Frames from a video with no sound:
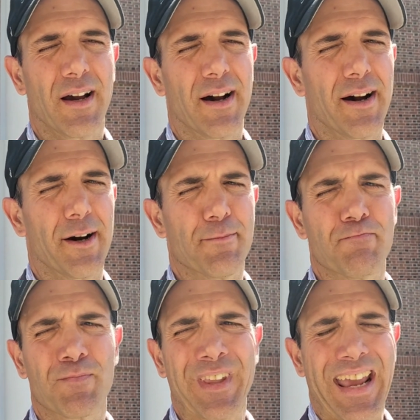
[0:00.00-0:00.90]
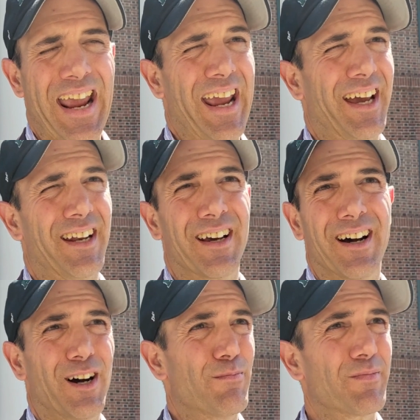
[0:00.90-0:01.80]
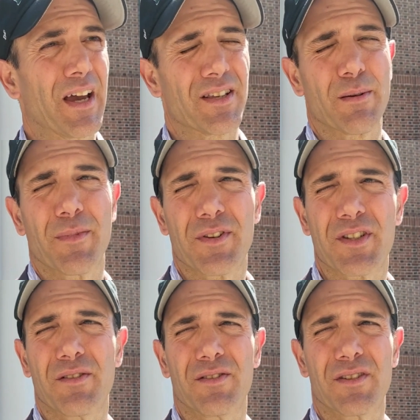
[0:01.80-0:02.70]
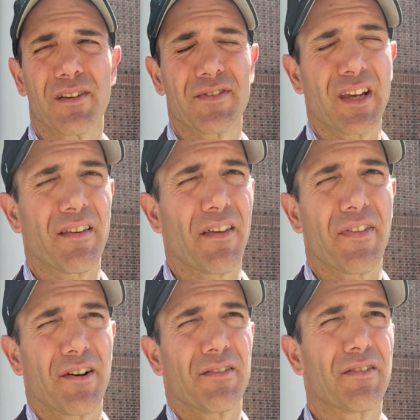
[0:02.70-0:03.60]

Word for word: Um, and um, some of the students have said that there,